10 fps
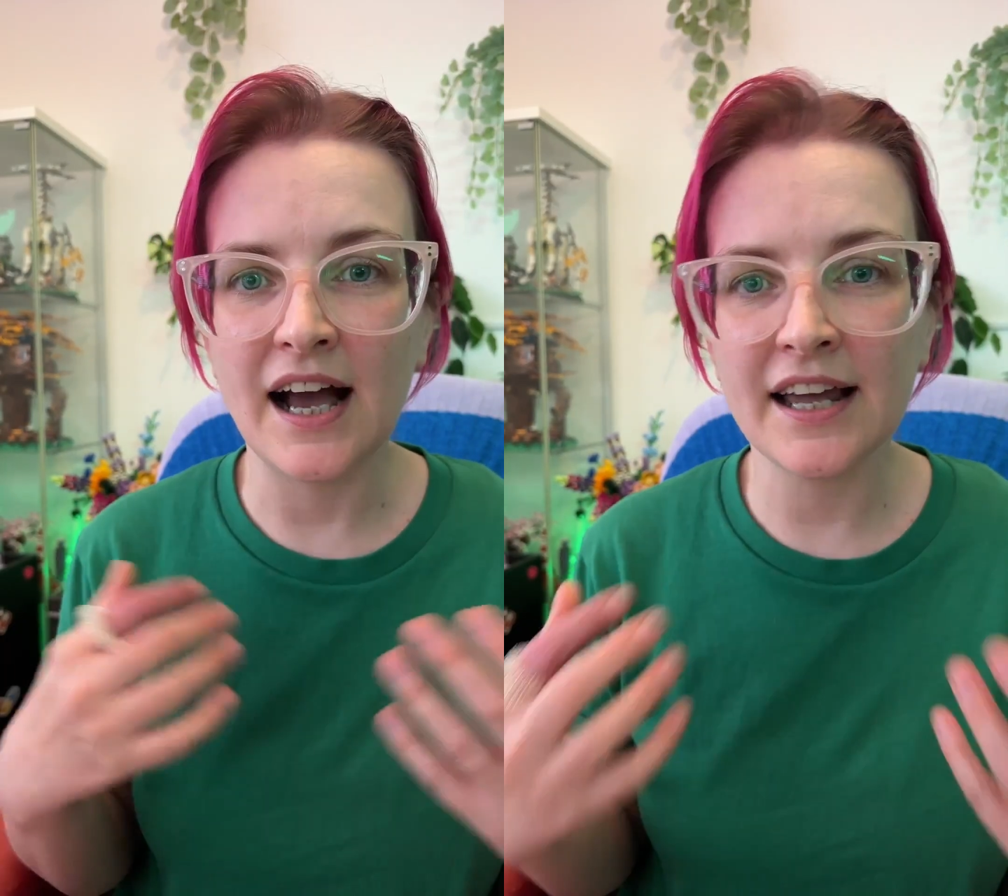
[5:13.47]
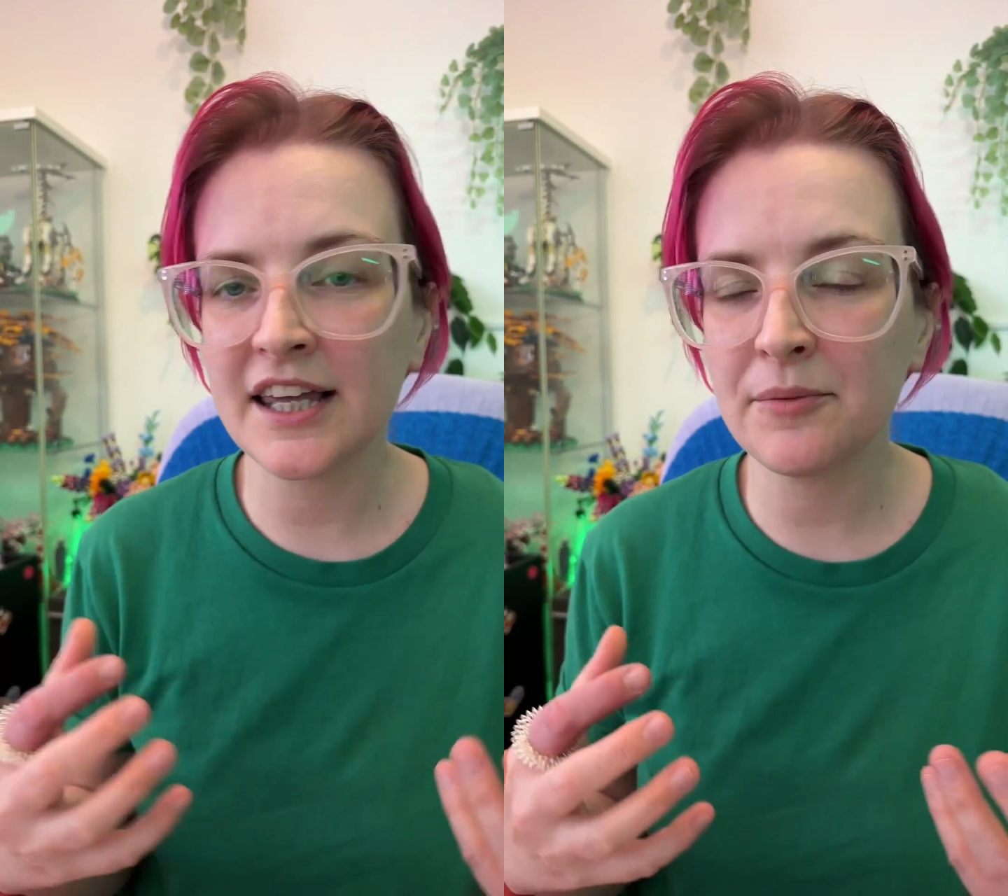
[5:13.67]

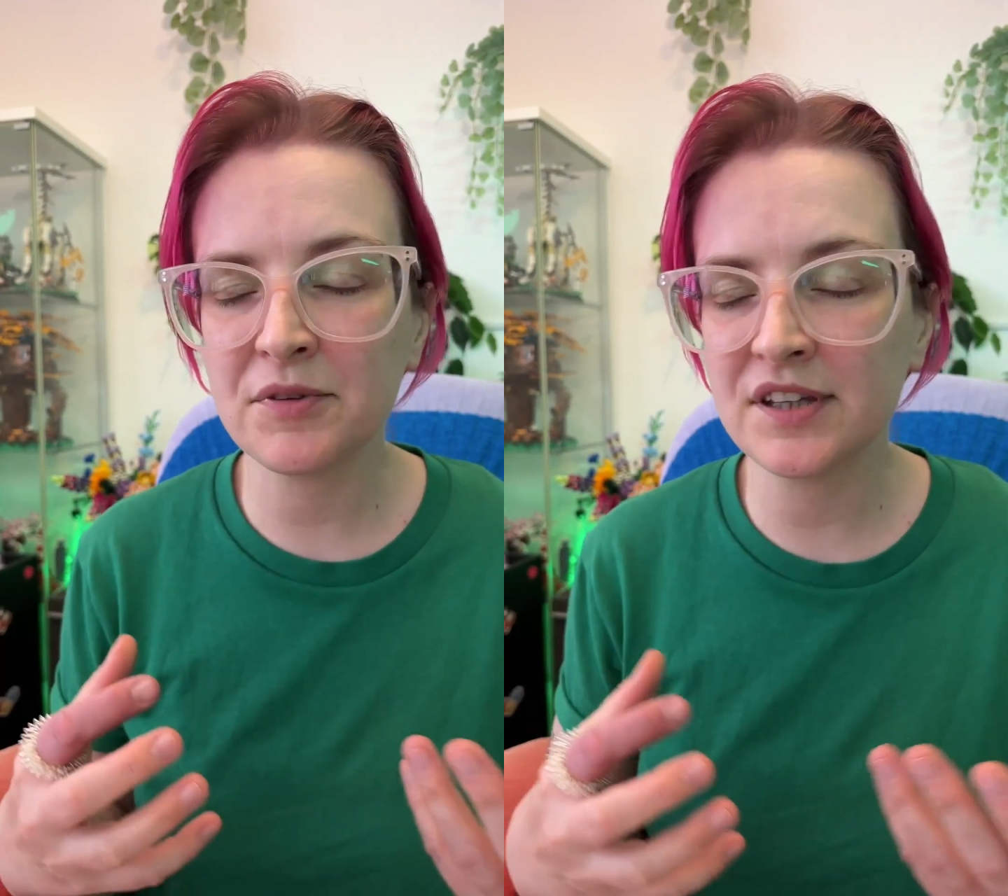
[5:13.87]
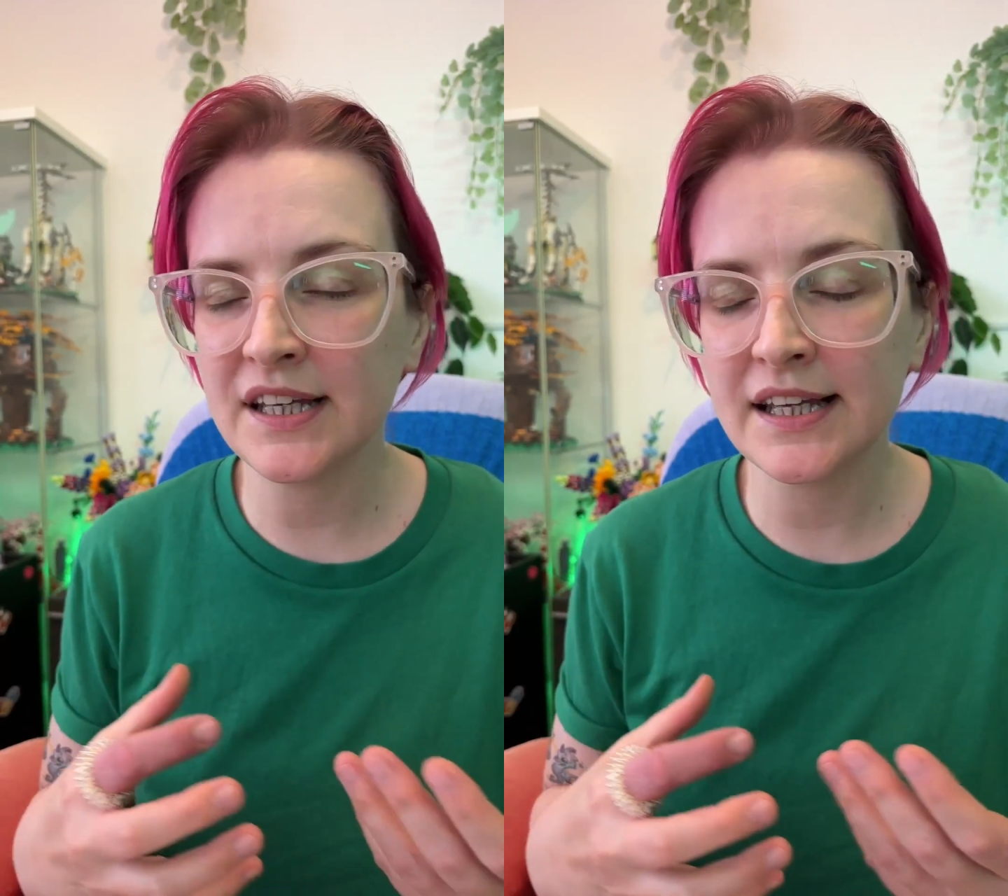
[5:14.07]
I keep
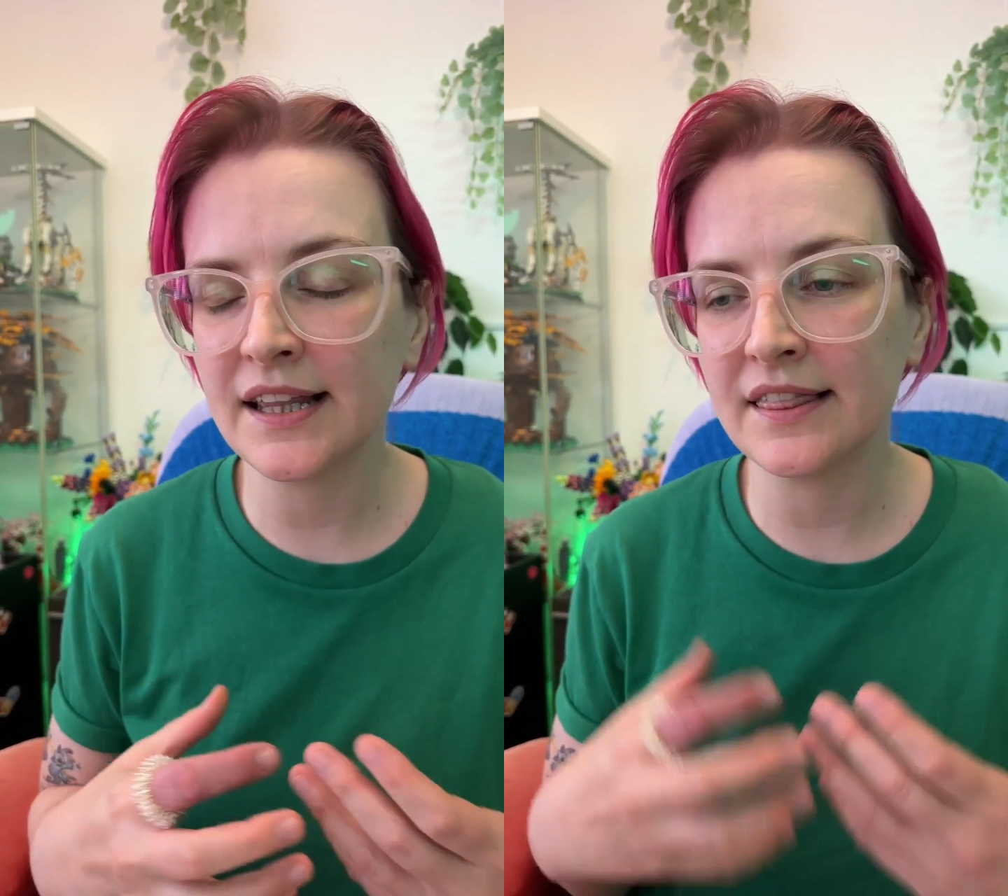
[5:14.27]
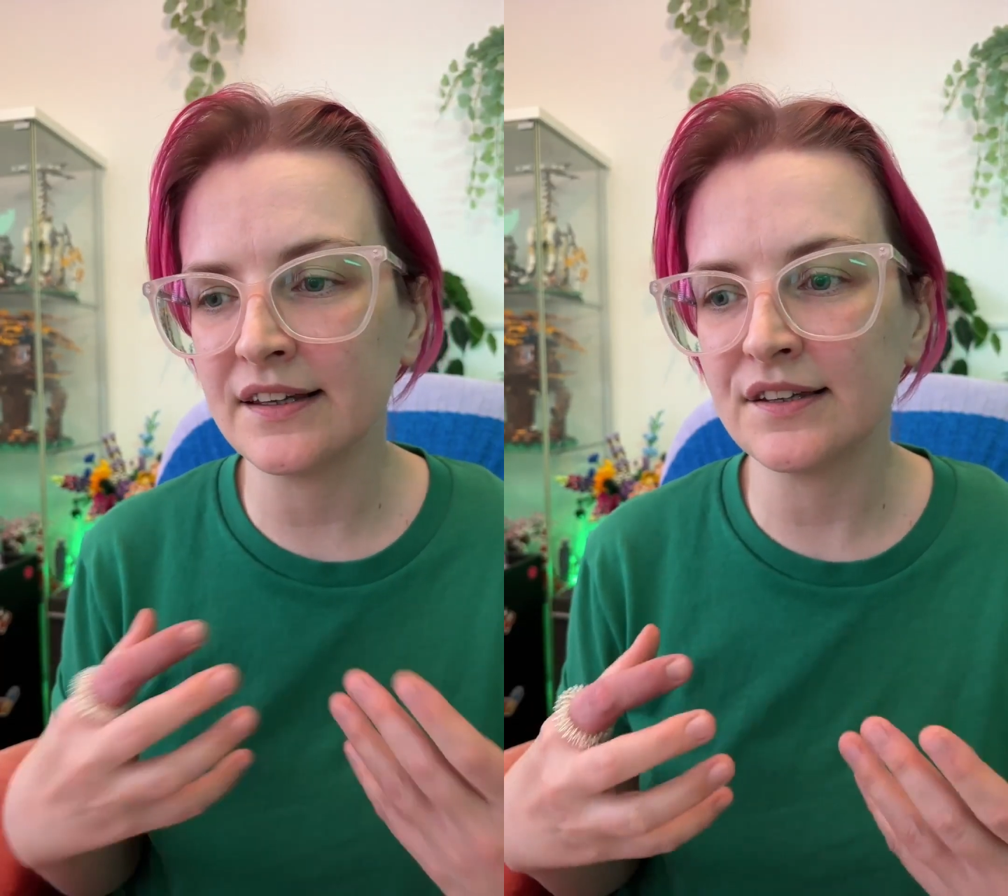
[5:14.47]

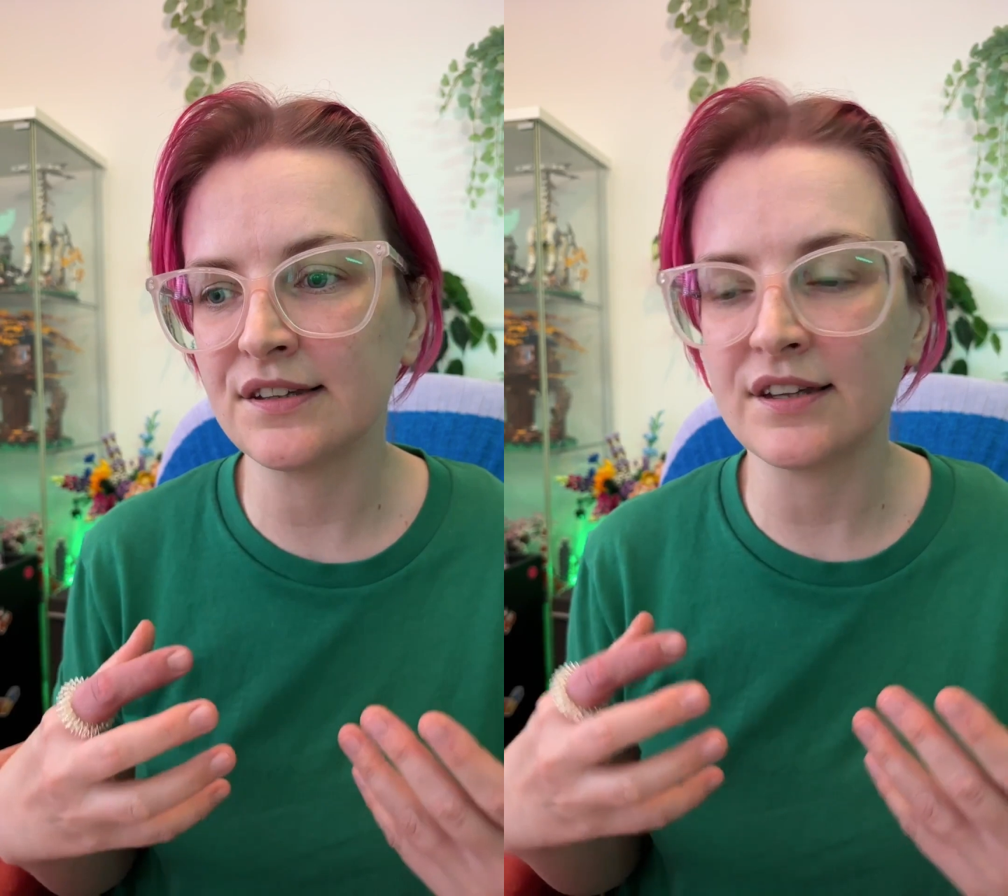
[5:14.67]
seeing this